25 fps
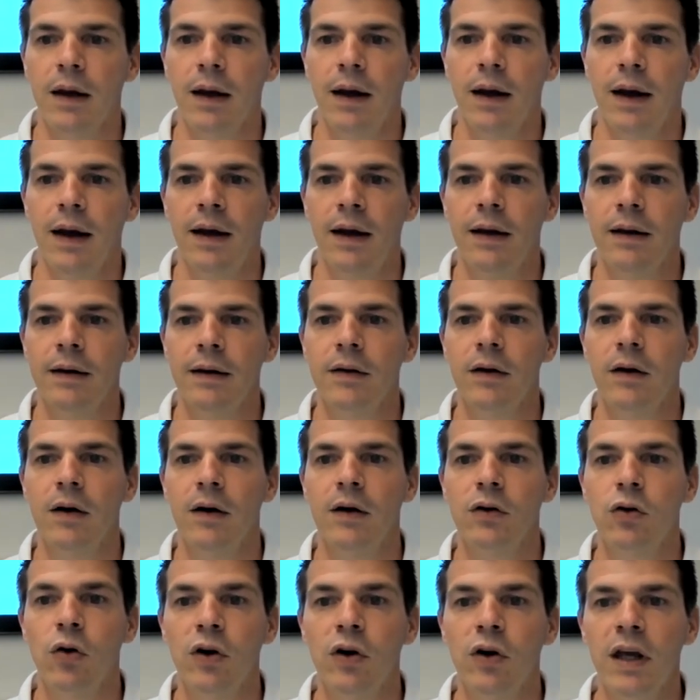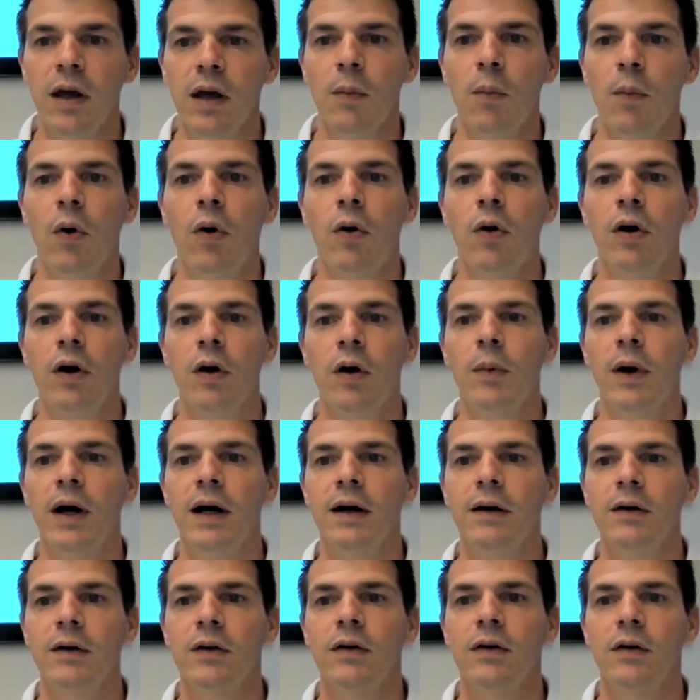And talking more
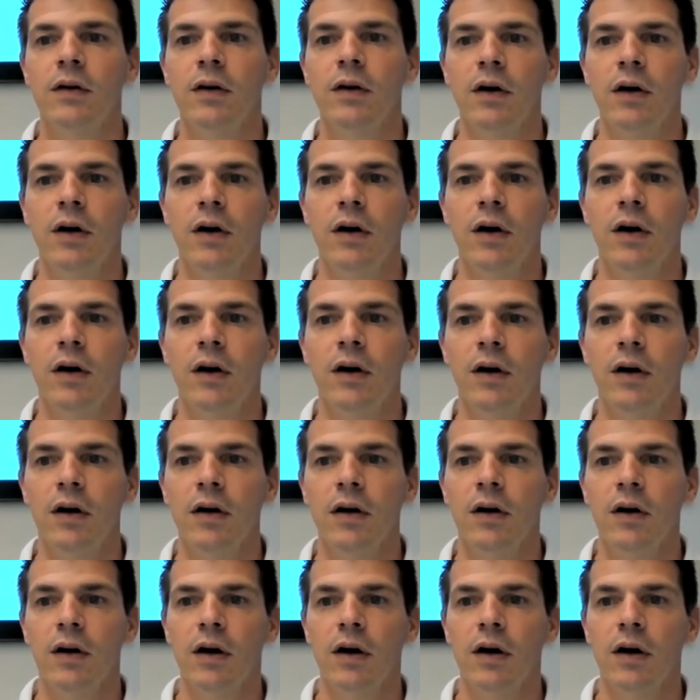about the